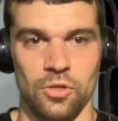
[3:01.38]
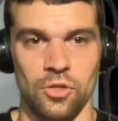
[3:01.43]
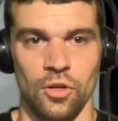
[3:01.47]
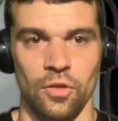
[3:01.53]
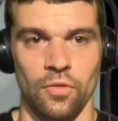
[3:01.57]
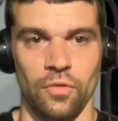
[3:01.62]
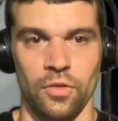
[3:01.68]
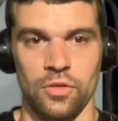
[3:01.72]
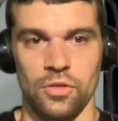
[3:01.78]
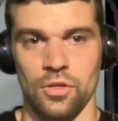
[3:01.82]

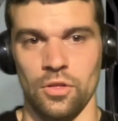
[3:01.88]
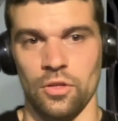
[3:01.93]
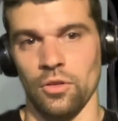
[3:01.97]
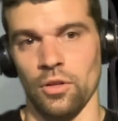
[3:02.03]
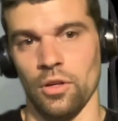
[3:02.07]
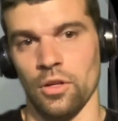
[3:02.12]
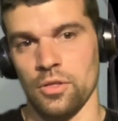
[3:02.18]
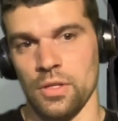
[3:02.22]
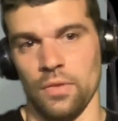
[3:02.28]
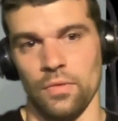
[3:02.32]
surface
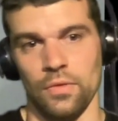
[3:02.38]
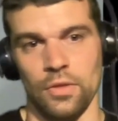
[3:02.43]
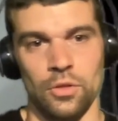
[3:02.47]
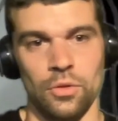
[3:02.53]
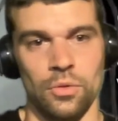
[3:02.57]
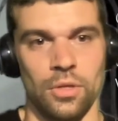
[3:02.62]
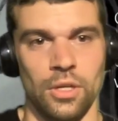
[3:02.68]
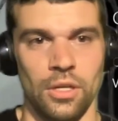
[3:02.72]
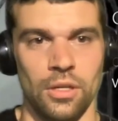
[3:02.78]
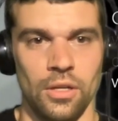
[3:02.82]
across every
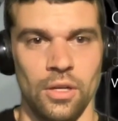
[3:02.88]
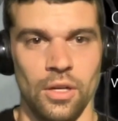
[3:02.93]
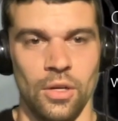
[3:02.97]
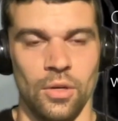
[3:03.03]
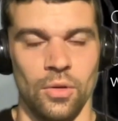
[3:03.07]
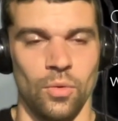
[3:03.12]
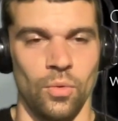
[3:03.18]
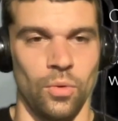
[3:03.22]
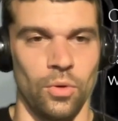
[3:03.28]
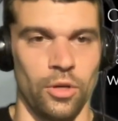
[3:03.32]
unit,
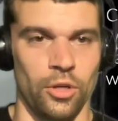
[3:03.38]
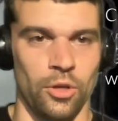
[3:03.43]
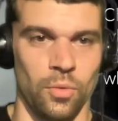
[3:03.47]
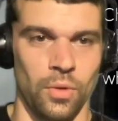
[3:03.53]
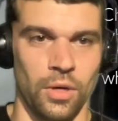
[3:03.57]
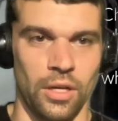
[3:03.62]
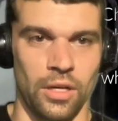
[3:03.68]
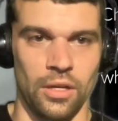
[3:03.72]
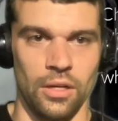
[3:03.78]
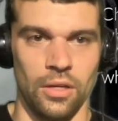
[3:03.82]
or do you
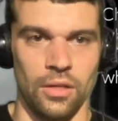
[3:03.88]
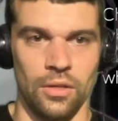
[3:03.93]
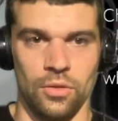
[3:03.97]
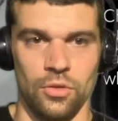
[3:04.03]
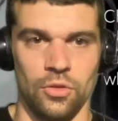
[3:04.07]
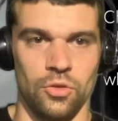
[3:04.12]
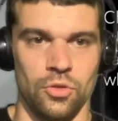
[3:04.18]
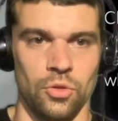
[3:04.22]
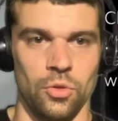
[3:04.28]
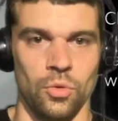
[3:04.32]
want to
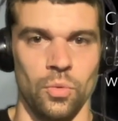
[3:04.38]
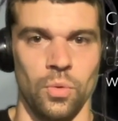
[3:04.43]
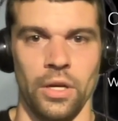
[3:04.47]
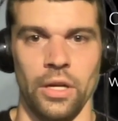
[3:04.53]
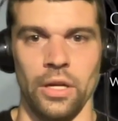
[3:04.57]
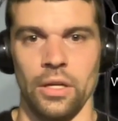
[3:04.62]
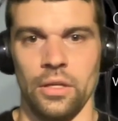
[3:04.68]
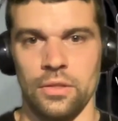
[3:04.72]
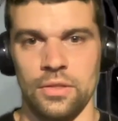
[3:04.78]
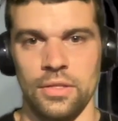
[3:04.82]
do you want
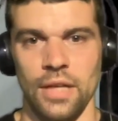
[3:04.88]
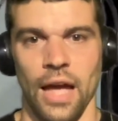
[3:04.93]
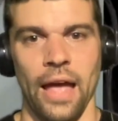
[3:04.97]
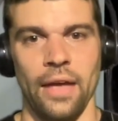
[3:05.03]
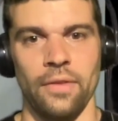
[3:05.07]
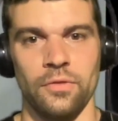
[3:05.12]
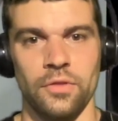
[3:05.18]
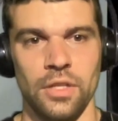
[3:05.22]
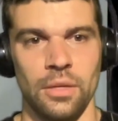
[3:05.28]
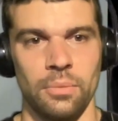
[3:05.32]
to
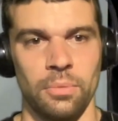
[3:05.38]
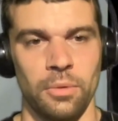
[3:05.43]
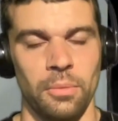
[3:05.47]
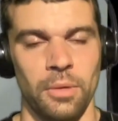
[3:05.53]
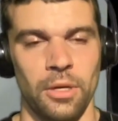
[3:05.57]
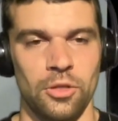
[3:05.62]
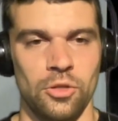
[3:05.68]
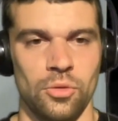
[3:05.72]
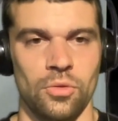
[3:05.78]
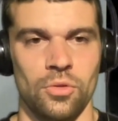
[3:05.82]
dive deep and
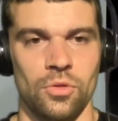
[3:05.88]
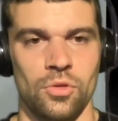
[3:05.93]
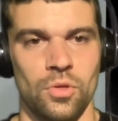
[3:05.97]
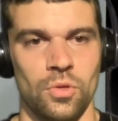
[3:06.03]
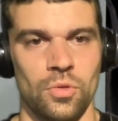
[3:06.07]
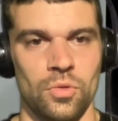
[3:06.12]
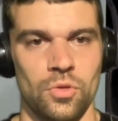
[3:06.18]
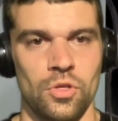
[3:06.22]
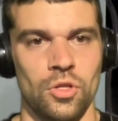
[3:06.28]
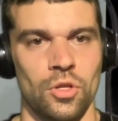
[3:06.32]
make sure the
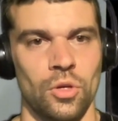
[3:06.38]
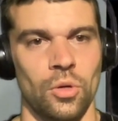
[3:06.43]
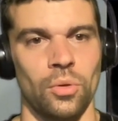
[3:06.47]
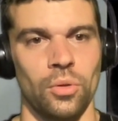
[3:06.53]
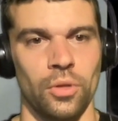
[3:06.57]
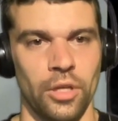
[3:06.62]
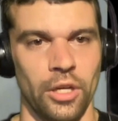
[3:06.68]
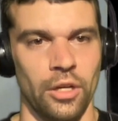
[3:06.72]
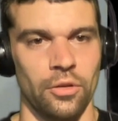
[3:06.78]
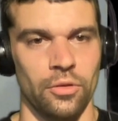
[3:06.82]
students
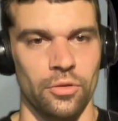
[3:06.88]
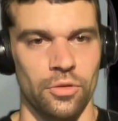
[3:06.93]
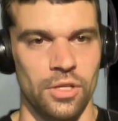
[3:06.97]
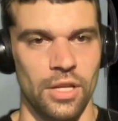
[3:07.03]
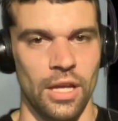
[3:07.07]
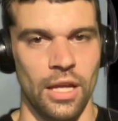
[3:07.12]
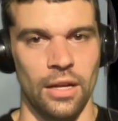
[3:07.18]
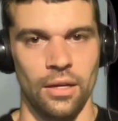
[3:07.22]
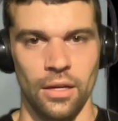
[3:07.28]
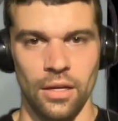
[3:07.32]
thoroughly
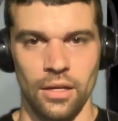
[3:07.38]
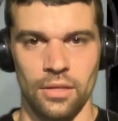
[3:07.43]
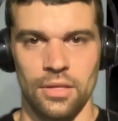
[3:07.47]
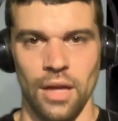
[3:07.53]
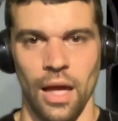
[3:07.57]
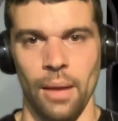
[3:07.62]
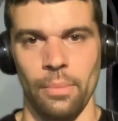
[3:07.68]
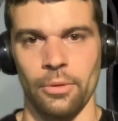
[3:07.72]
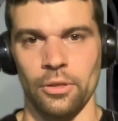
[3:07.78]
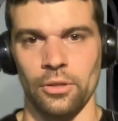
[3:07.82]
understand a, a
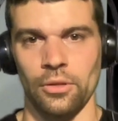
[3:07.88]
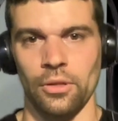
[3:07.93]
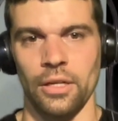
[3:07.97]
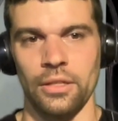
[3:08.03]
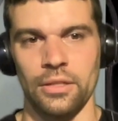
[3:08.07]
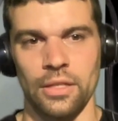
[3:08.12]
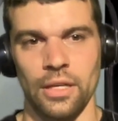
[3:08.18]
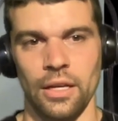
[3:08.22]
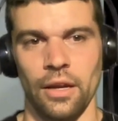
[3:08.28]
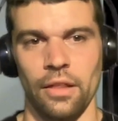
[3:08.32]
topic or
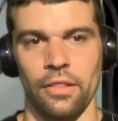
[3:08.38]
idea? And